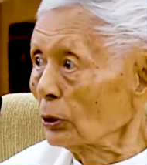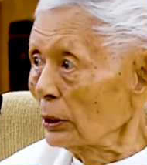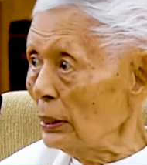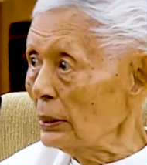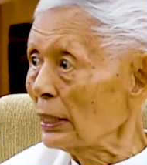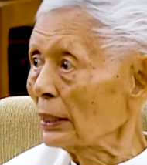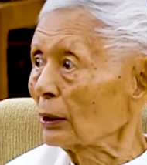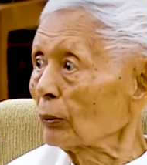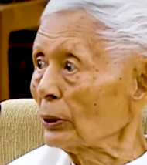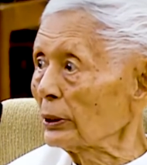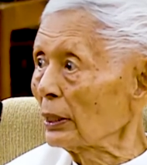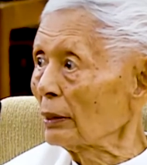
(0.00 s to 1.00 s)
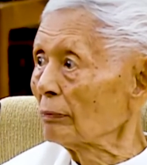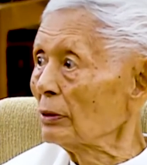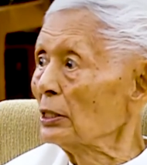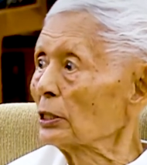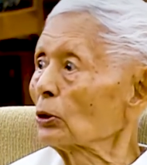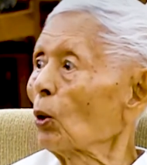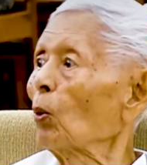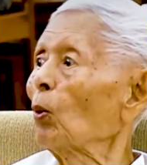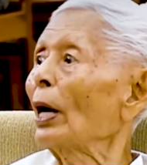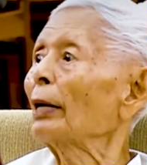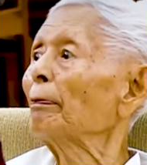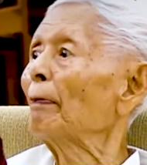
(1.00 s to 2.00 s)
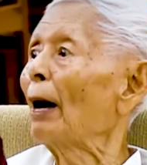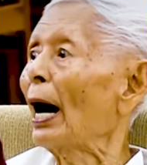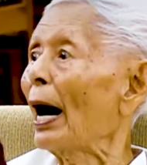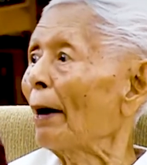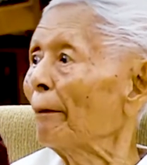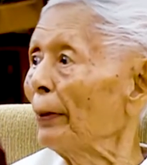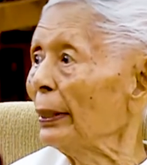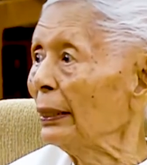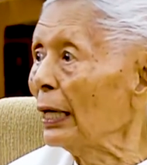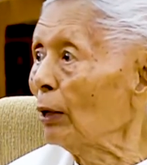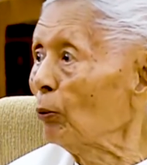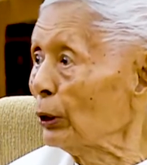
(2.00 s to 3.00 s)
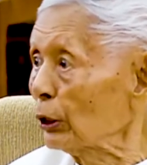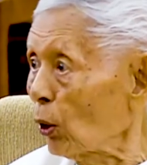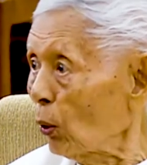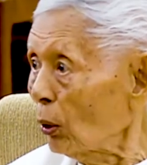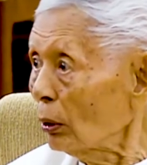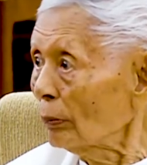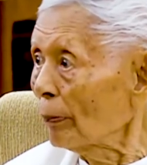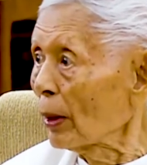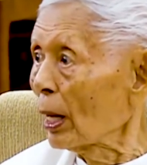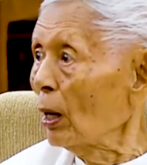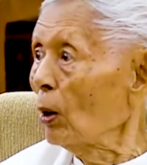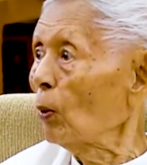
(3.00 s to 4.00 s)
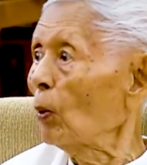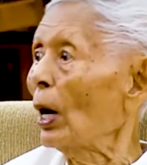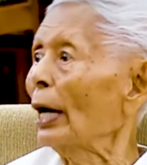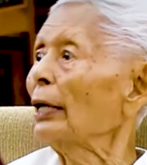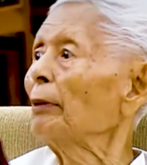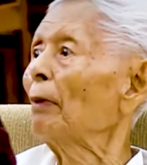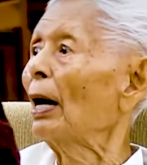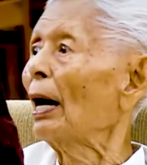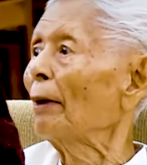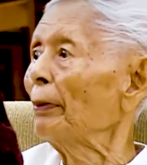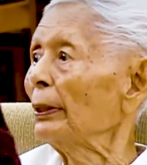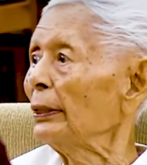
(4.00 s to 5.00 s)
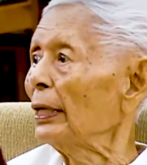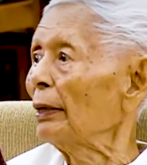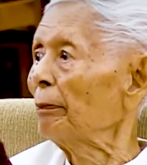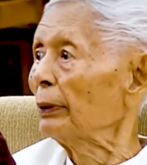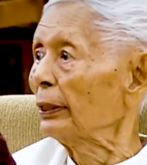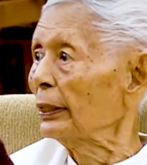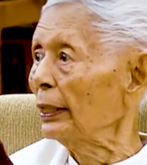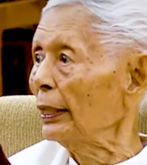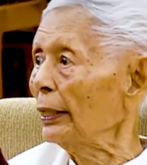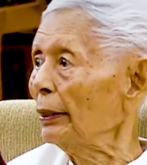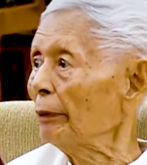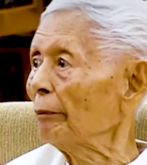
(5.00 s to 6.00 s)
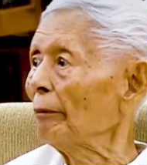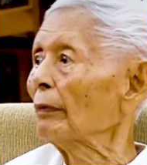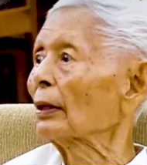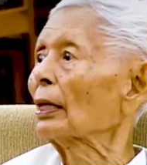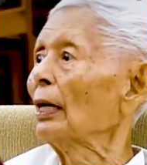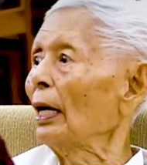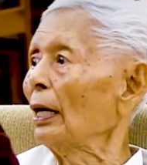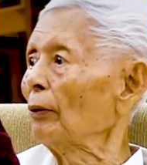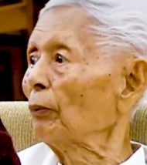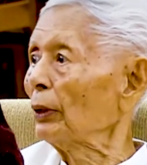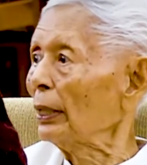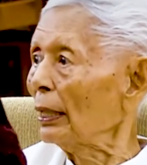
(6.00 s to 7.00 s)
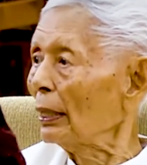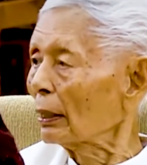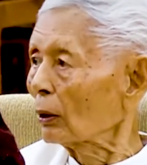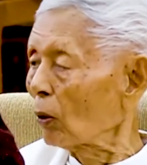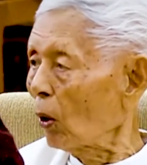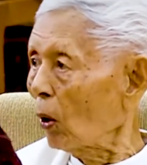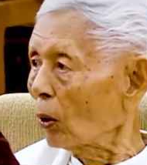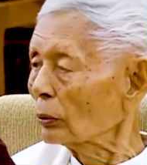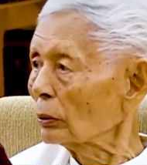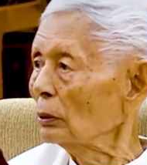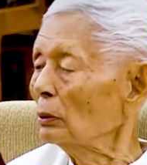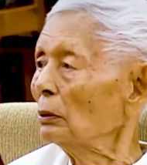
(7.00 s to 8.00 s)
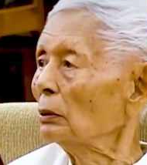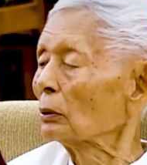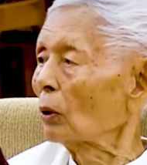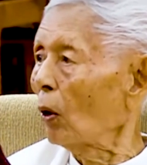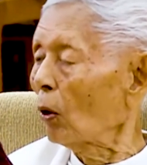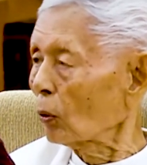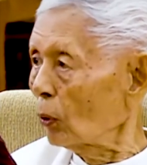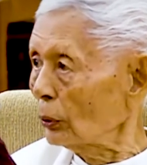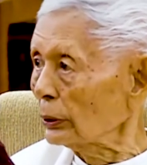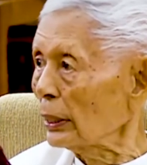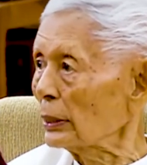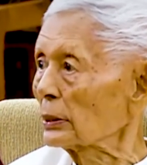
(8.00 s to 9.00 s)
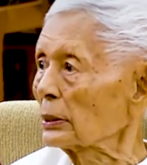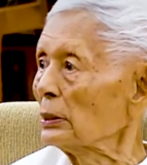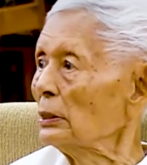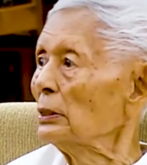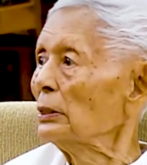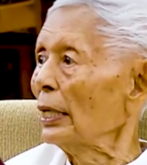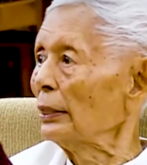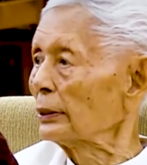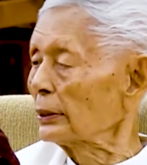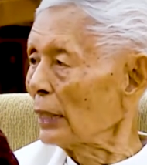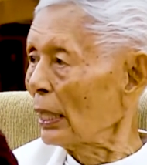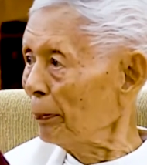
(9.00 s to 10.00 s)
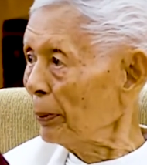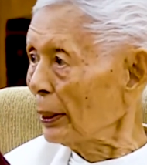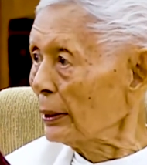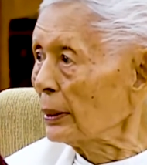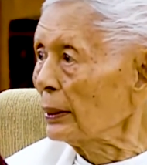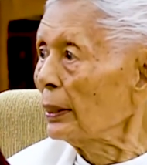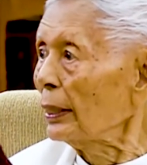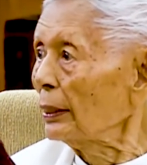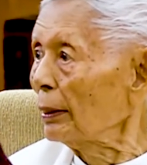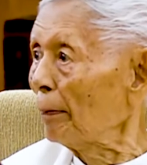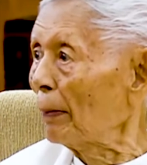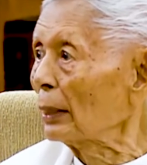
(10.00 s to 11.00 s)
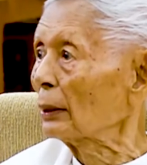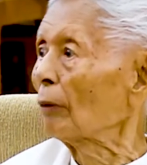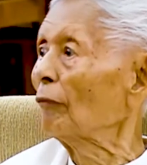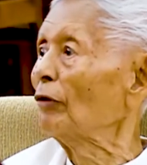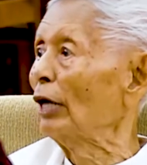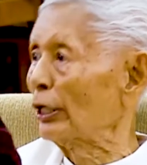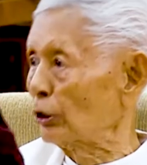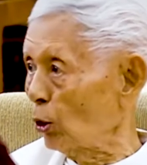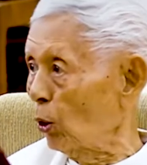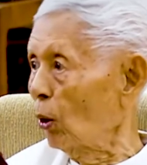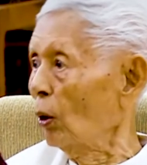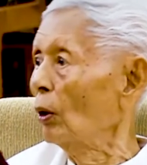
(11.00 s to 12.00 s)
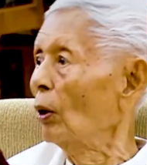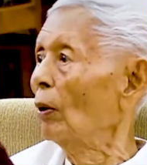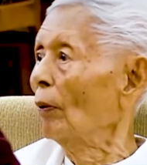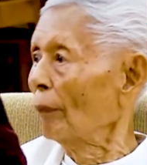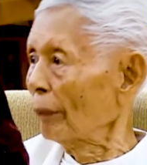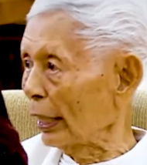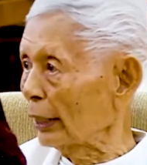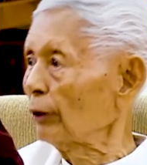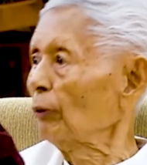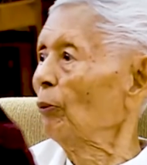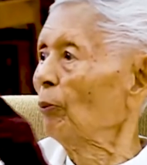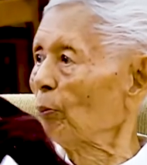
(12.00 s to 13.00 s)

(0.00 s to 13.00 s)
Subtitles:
These are the questions. So what Mahapinga is God, what Mahapinga became a real God or goddess and celebrated in the month of October. Thank you.